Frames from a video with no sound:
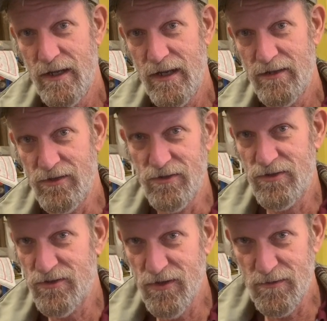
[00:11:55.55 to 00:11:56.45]
Search
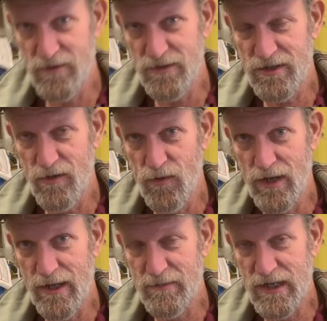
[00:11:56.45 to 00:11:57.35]
the scriptures to see what
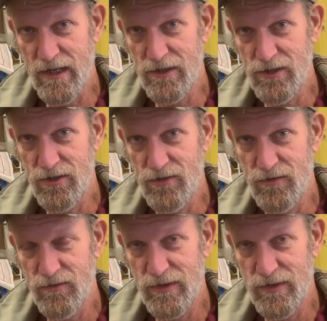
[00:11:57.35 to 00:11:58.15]
I'm telling you